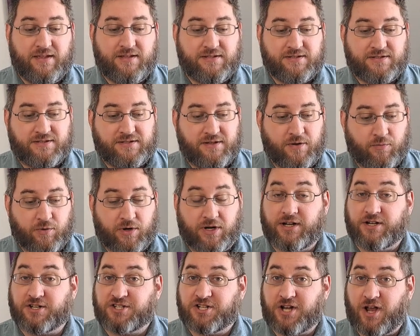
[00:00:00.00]
So we're
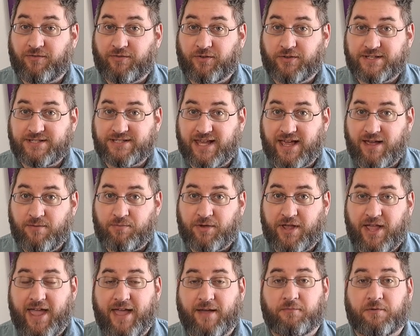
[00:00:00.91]
going to shuffle this
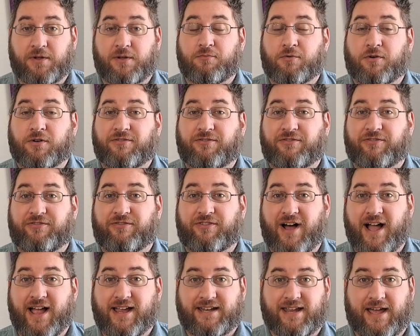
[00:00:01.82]
up, and we will
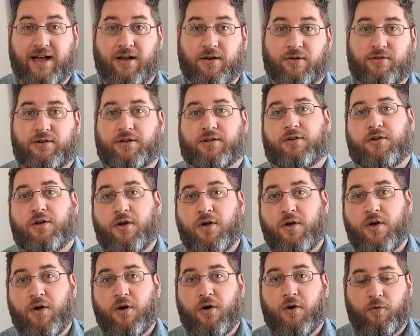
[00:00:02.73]
find out
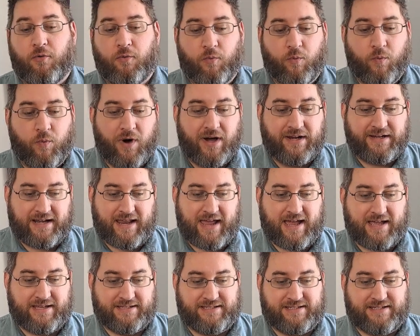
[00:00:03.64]
what it
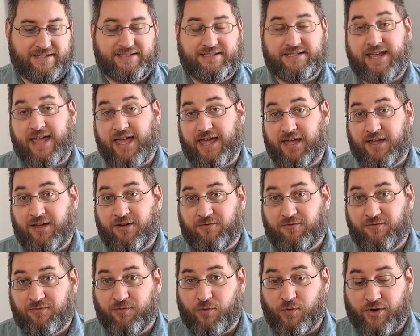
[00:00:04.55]
has to say
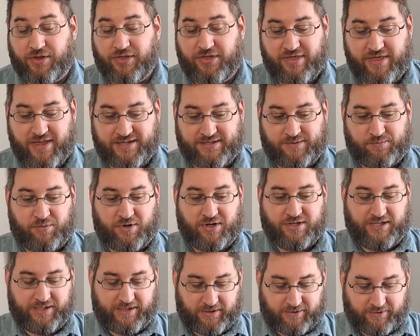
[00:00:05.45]
for this
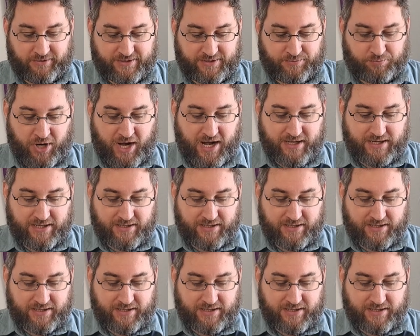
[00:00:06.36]
particular spread.